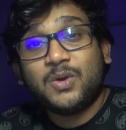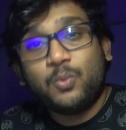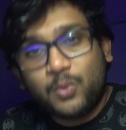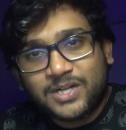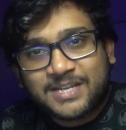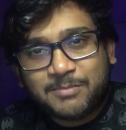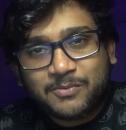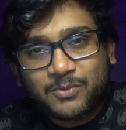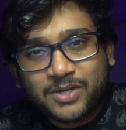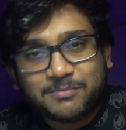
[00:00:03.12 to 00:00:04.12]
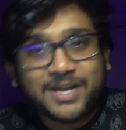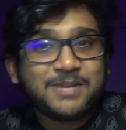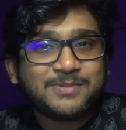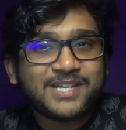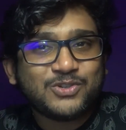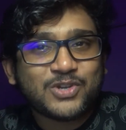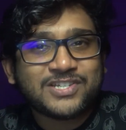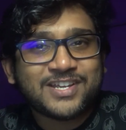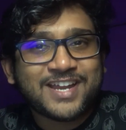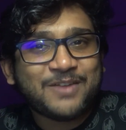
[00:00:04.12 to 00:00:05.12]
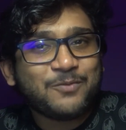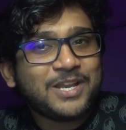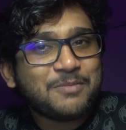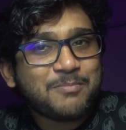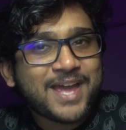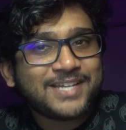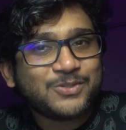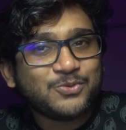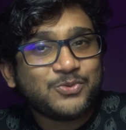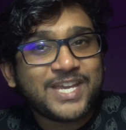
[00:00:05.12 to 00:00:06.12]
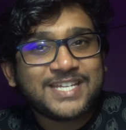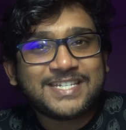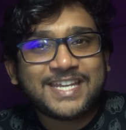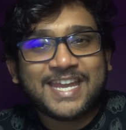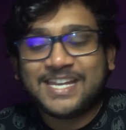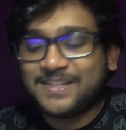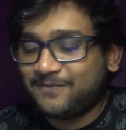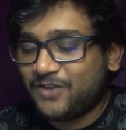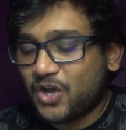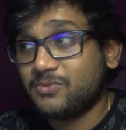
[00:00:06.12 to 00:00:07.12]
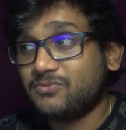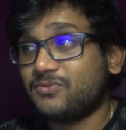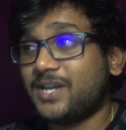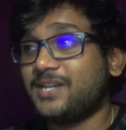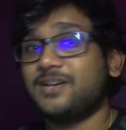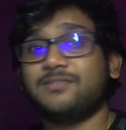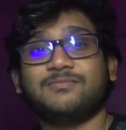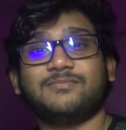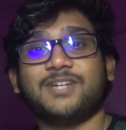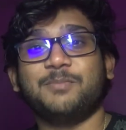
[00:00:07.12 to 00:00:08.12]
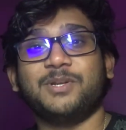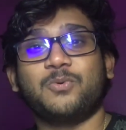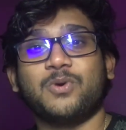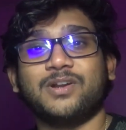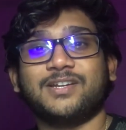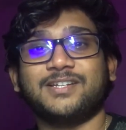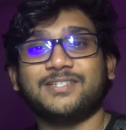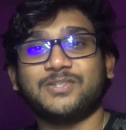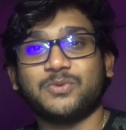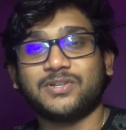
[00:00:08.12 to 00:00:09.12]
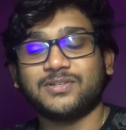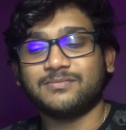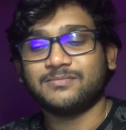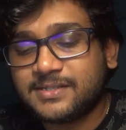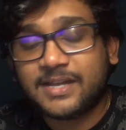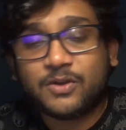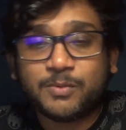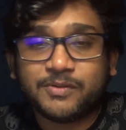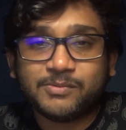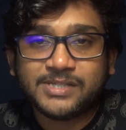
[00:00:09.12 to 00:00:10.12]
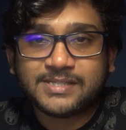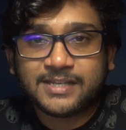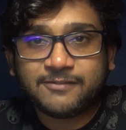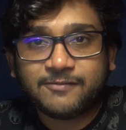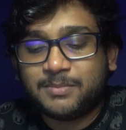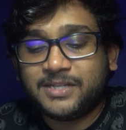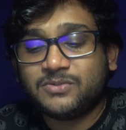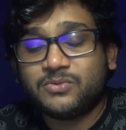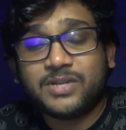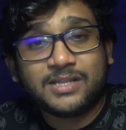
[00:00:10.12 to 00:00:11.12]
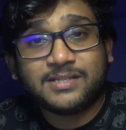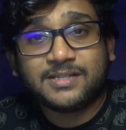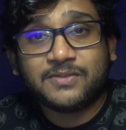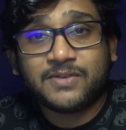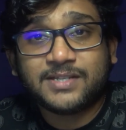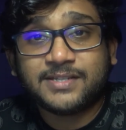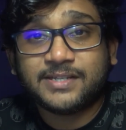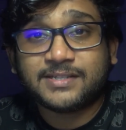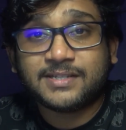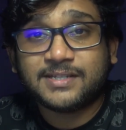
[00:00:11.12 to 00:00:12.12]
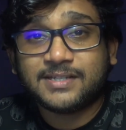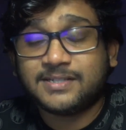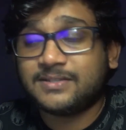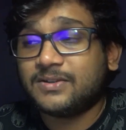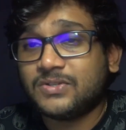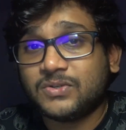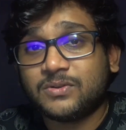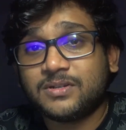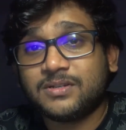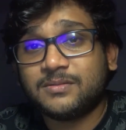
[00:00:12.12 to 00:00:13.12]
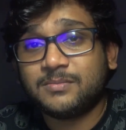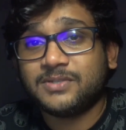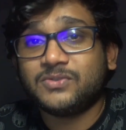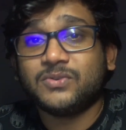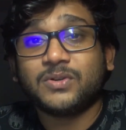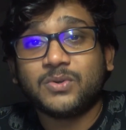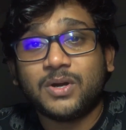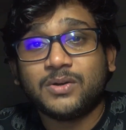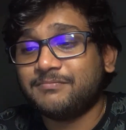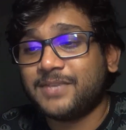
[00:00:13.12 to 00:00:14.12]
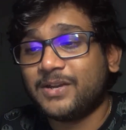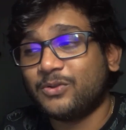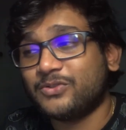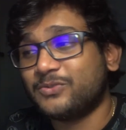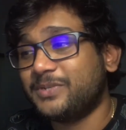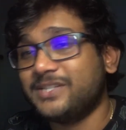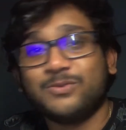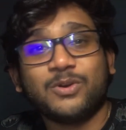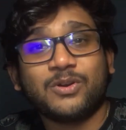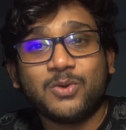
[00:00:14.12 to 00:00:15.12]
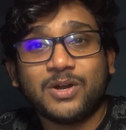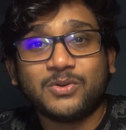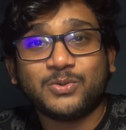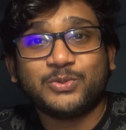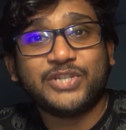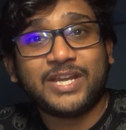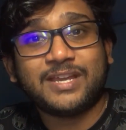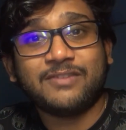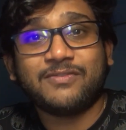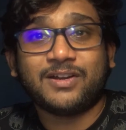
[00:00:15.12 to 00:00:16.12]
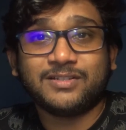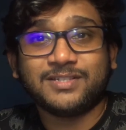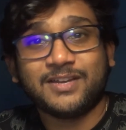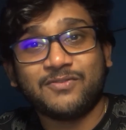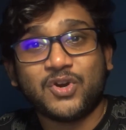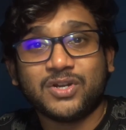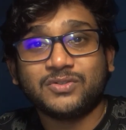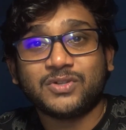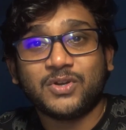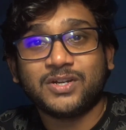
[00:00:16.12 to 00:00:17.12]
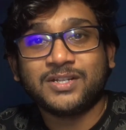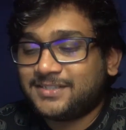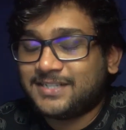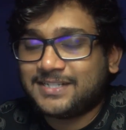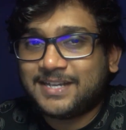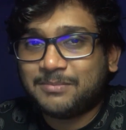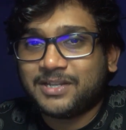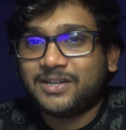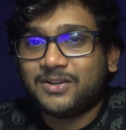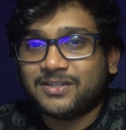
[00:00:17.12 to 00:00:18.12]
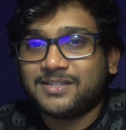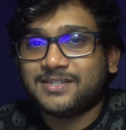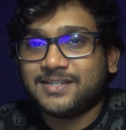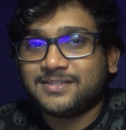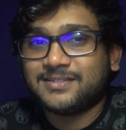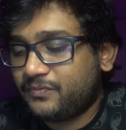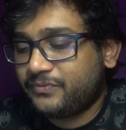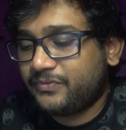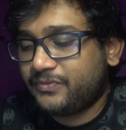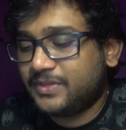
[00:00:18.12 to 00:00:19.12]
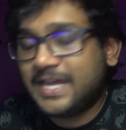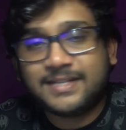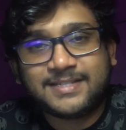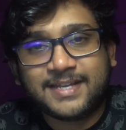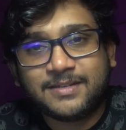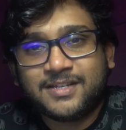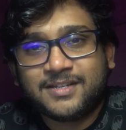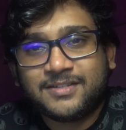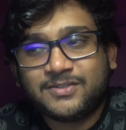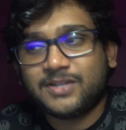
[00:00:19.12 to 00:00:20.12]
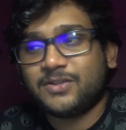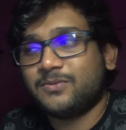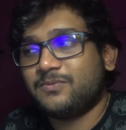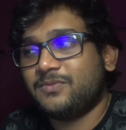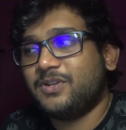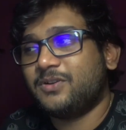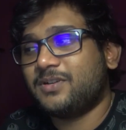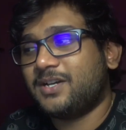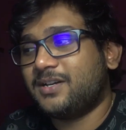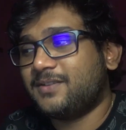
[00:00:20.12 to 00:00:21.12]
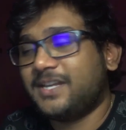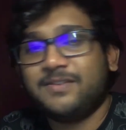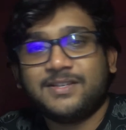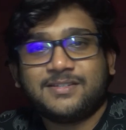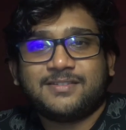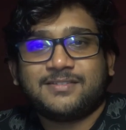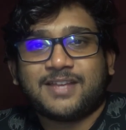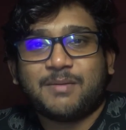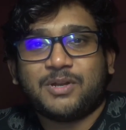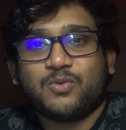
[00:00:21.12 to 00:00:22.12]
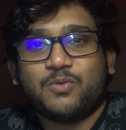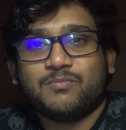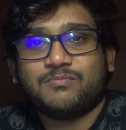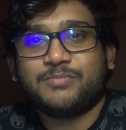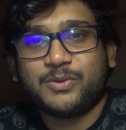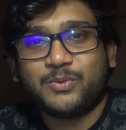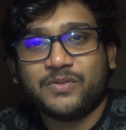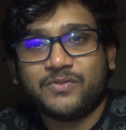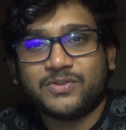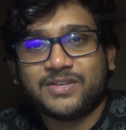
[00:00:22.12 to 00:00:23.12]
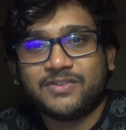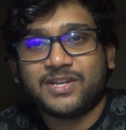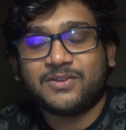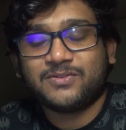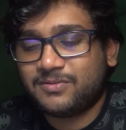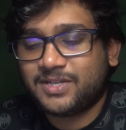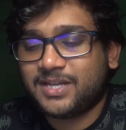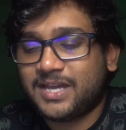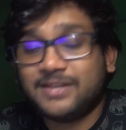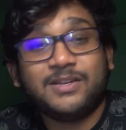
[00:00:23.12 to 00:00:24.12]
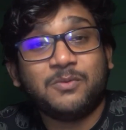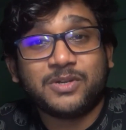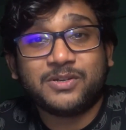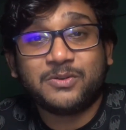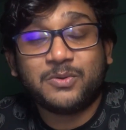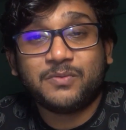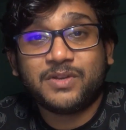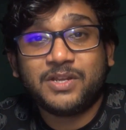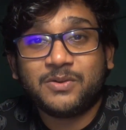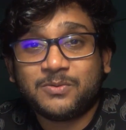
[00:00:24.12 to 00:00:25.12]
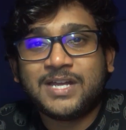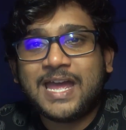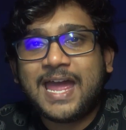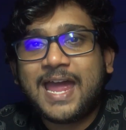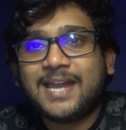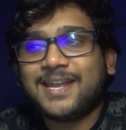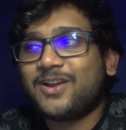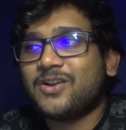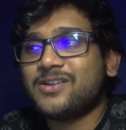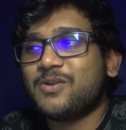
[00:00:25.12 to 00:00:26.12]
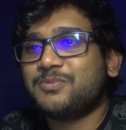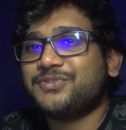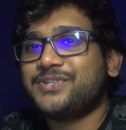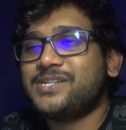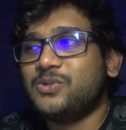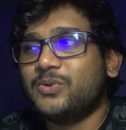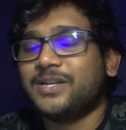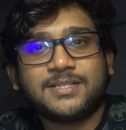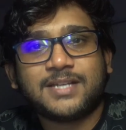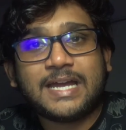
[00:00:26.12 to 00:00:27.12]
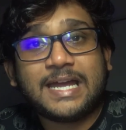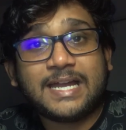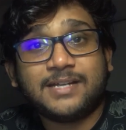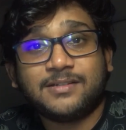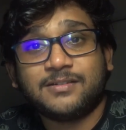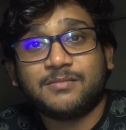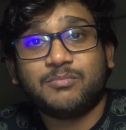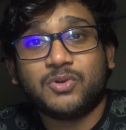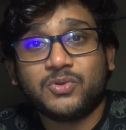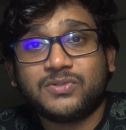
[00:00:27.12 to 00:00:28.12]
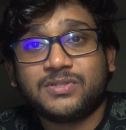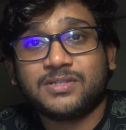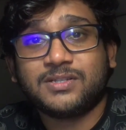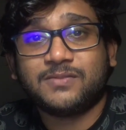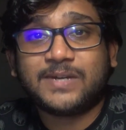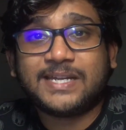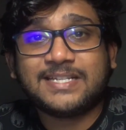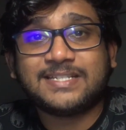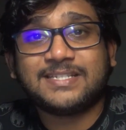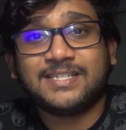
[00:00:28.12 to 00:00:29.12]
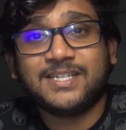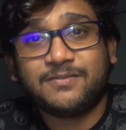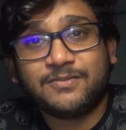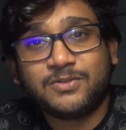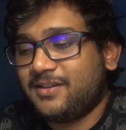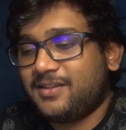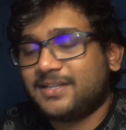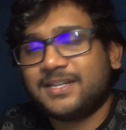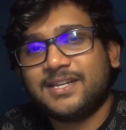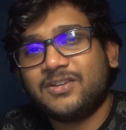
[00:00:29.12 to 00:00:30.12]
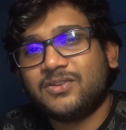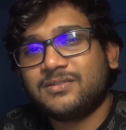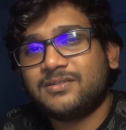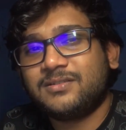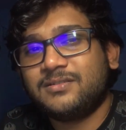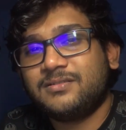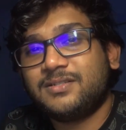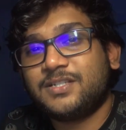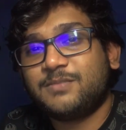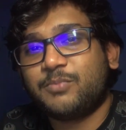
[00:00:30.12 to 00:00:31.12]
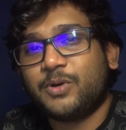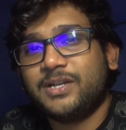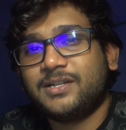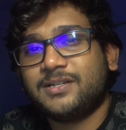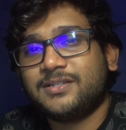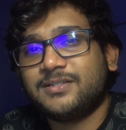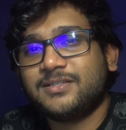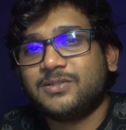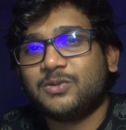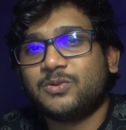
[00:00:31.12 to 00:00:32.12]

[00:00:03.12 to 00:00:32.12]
What's up everyone, my name is Dhanush Achar and welcome back to yet another vlog. Right now, I'm in a quarantine situation. I hope everybody's safe. Please do take this thing very seriously. It's not a joke. Please do not go out, and also please do not go out to check if others have gone out or not. That's happening a lot these days. That aside, so I thought, anyways, I'm at home 24/7 now. So I really wanted to do a video and I got an opportunity to do it. I had a Bose wireless earphones that kind of got spoiled, so